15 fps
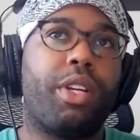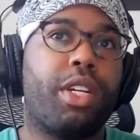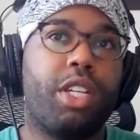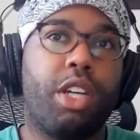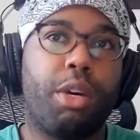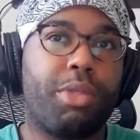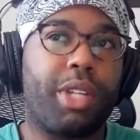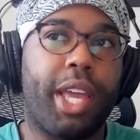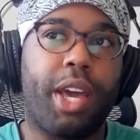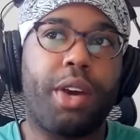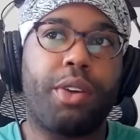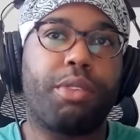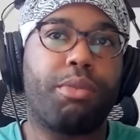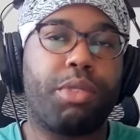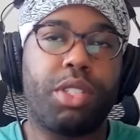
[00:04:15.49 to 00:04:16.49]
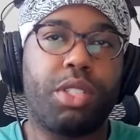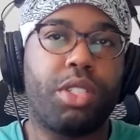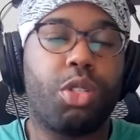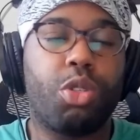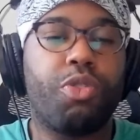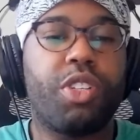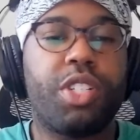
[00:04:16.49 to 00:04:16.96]
to come down and
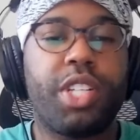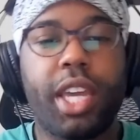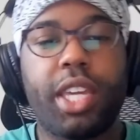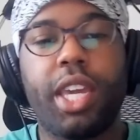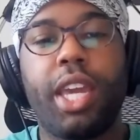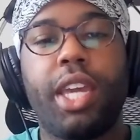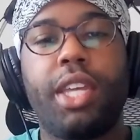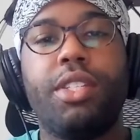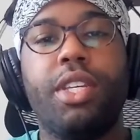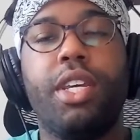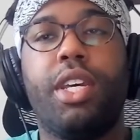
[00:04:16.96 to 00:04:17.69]
continue for decades,